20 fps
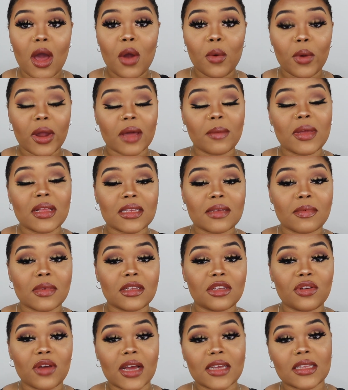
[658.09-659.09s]
recommend something
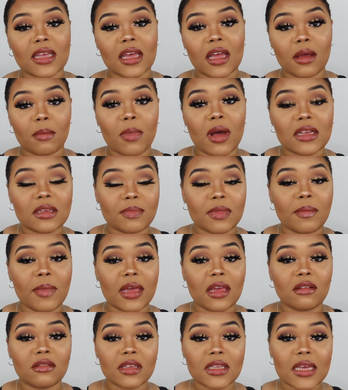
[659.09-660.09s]
to you guys that could possibly
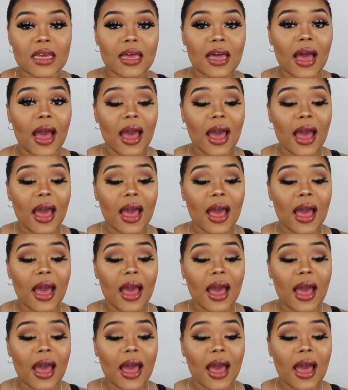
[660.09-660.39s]
make you sick.